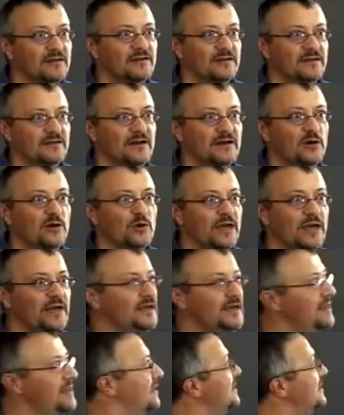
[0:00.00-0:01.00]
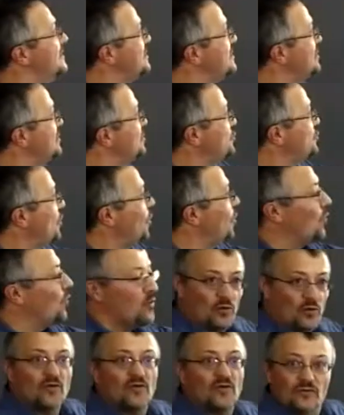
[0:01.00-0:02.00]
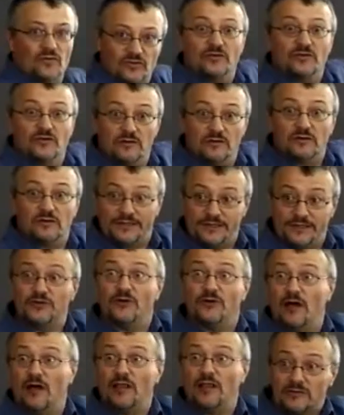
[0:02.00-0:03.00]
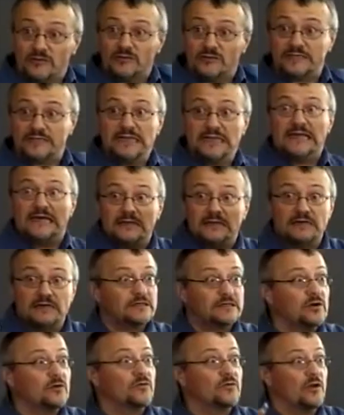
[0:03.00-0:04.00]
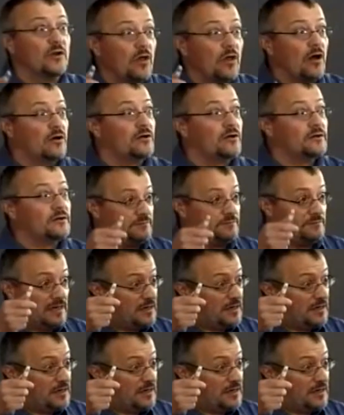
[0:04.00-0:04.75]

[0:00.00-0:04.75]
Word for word: Okay, so can you all understand that? That, you know, the longer and